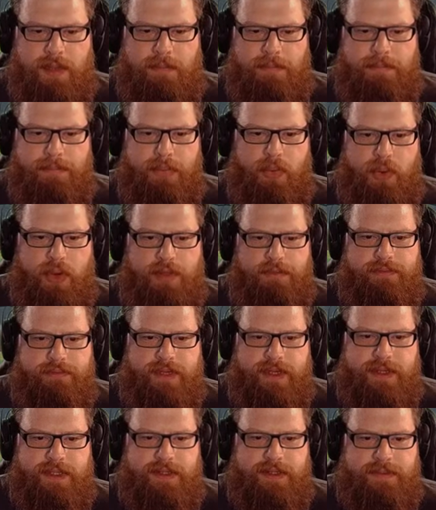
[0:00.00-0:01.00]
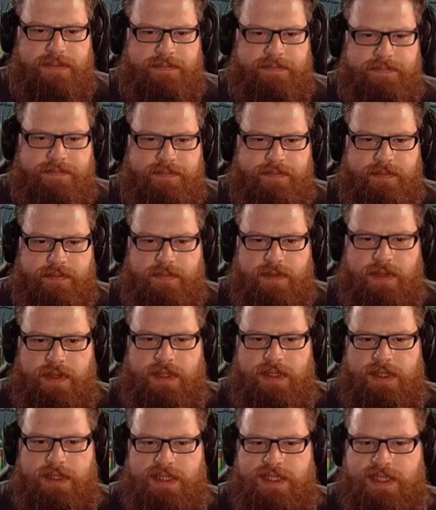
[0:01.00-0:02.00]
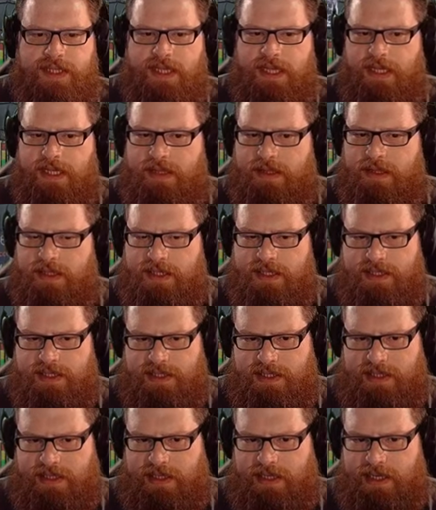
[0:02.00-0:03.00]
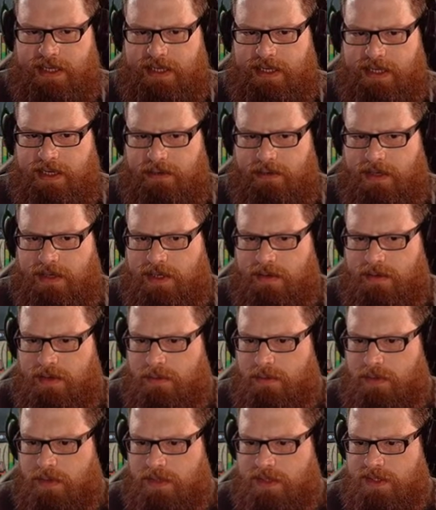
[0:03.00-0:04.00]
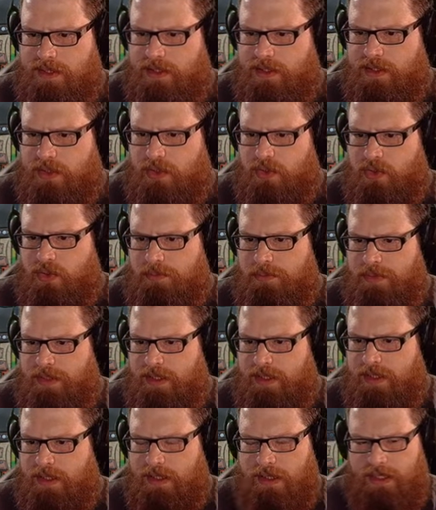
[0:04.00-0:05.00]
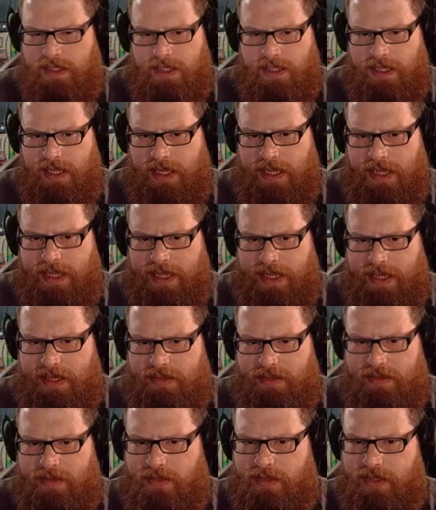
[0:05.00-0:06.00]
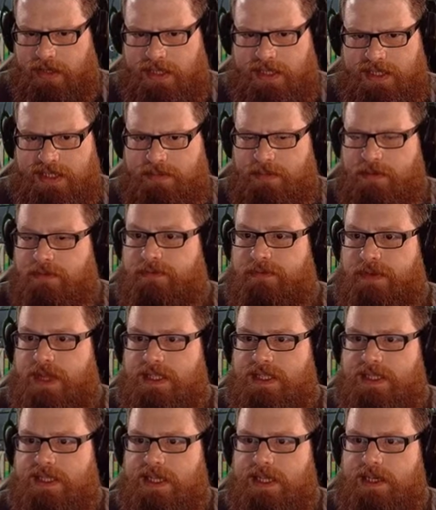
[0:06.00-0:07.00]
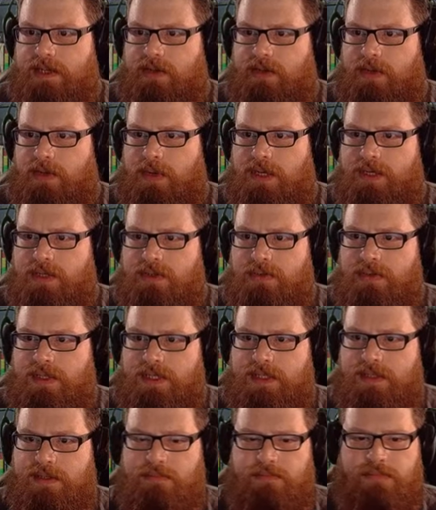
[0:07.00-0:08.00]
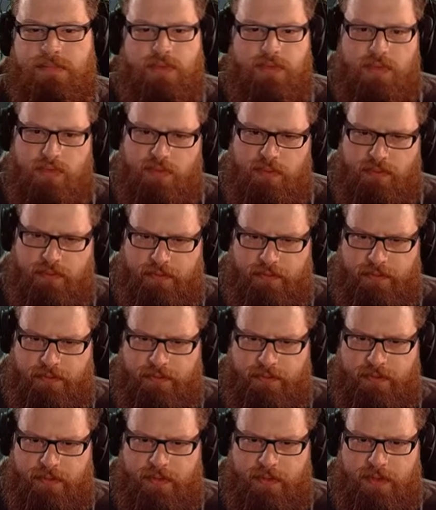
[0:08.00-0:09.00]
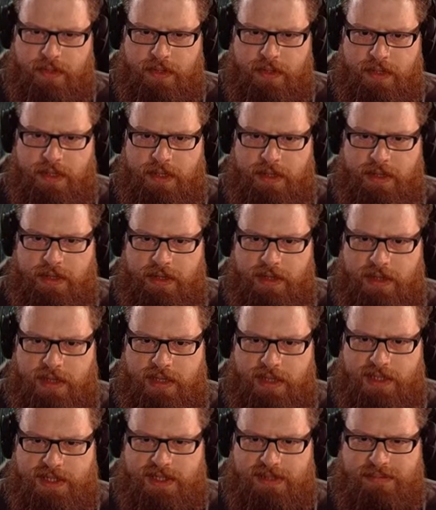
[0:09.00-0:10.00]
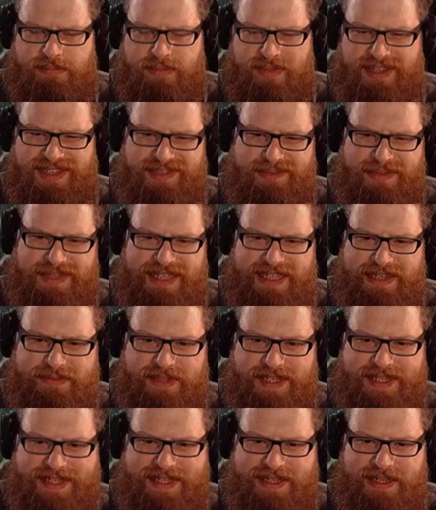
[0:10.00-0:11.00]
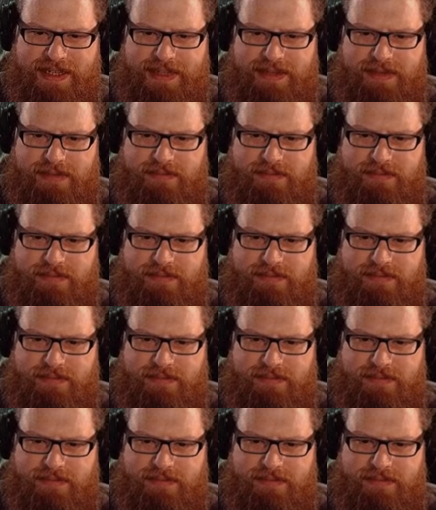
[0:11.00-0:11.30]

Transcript: Perfect. Right, let's get this laid out how I want it to be. Nothing needs to be fancy here, although I do need to move this. Why do we leave this in here?